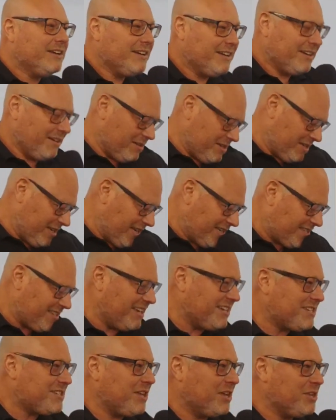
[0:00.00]

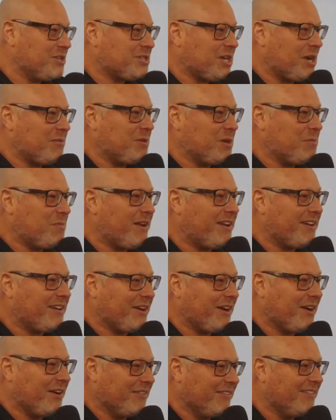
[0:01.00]
it's lunchtime, you better
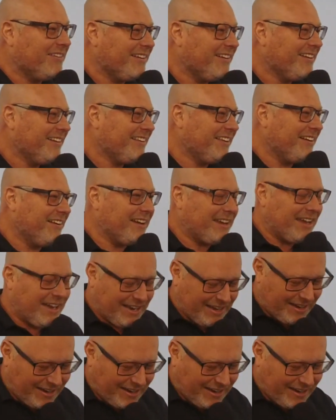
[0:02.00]
go. No, I get it,